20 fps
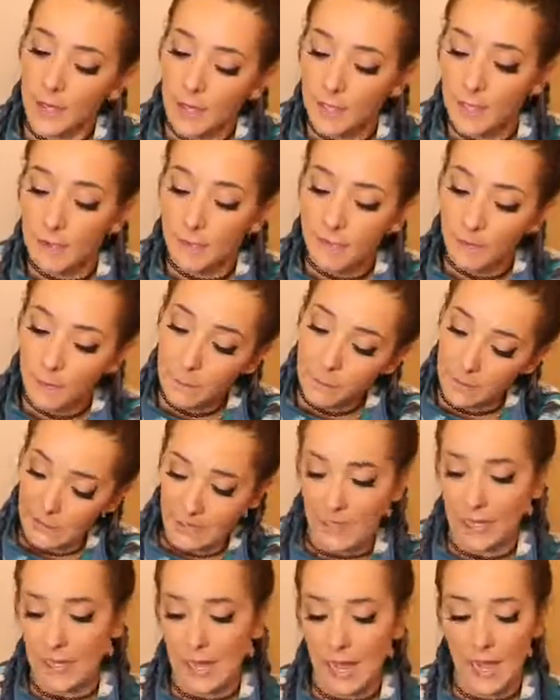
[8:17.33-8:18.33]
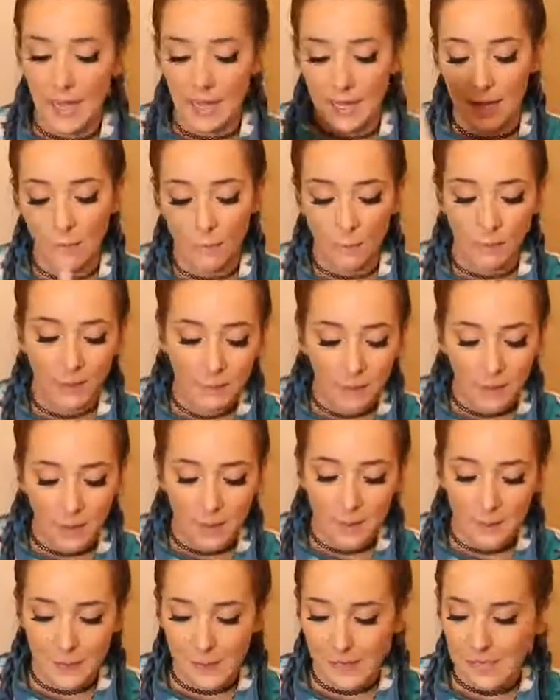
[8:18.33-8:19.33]
Lucky for me, I can
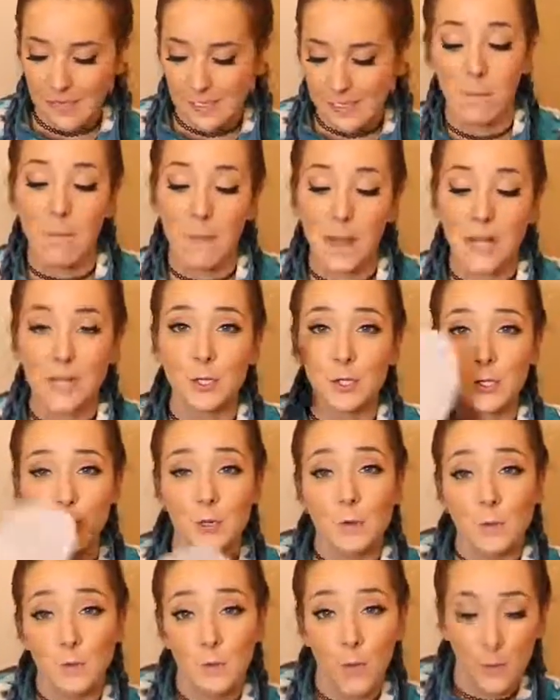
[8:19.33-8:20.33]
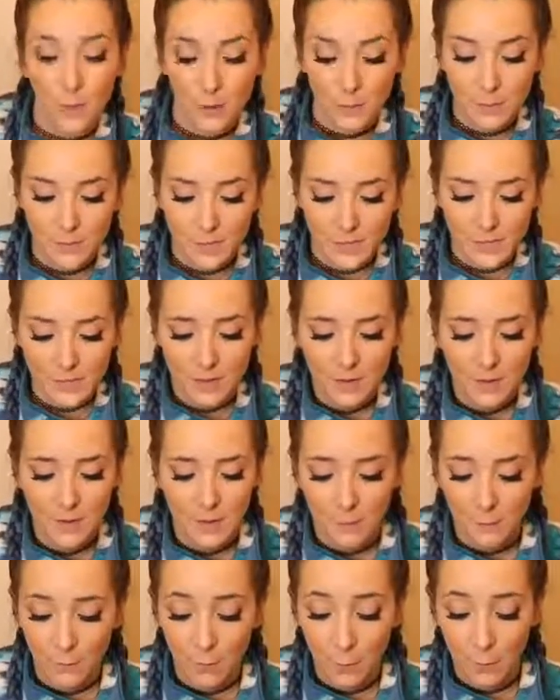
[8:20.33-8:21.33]
repurpose my shoe forms
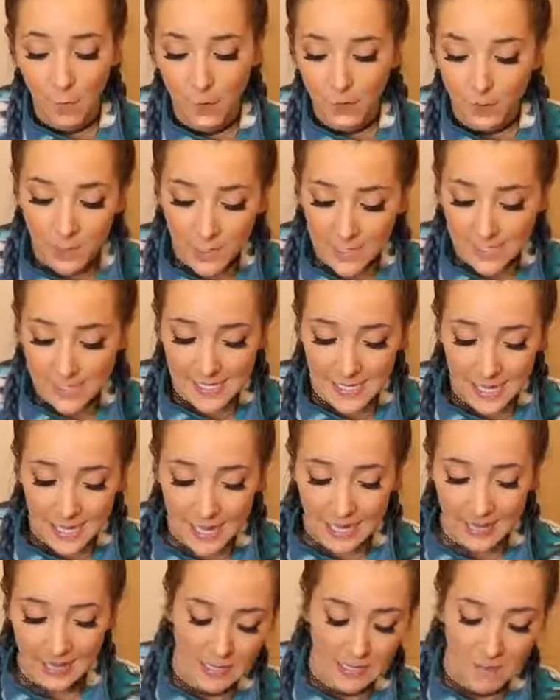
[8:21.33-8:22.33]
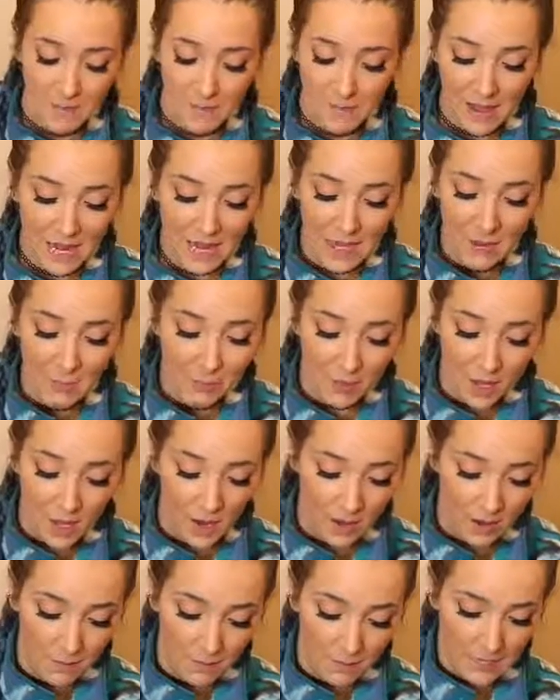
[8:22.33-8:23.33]
for what looks like he made a
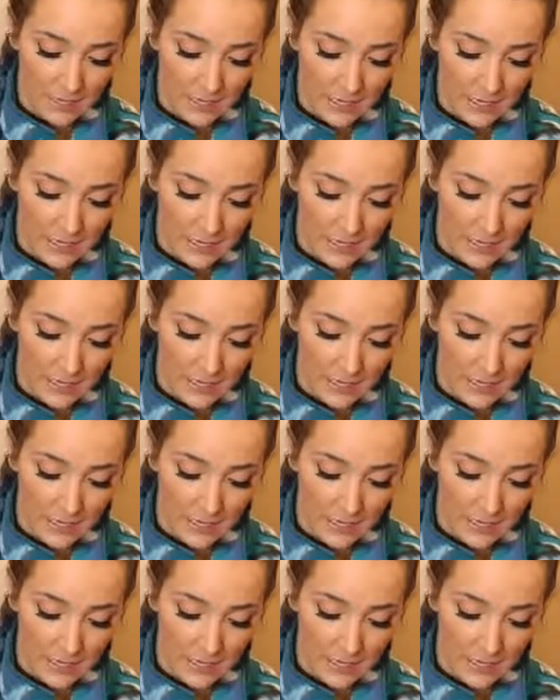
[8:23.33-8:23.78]
blob in